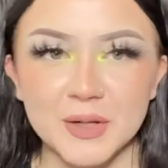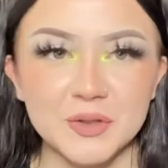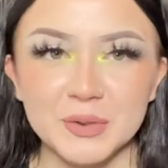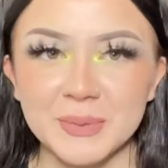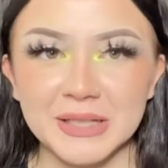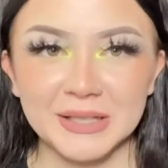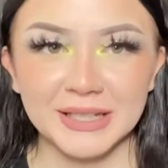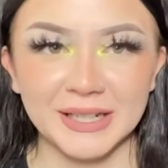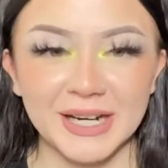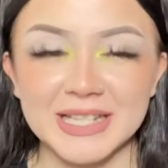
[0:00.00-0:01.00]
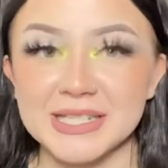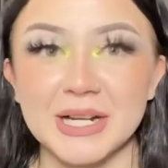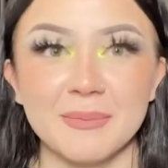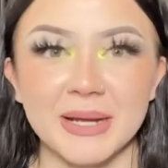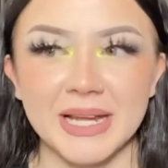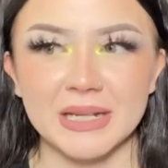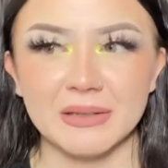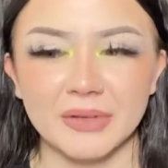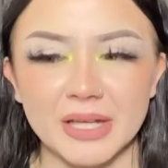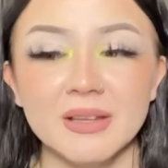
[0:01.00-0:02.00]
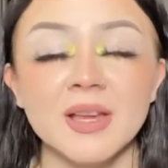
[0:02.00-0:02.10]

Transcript: To be clear, I did not buy any of it,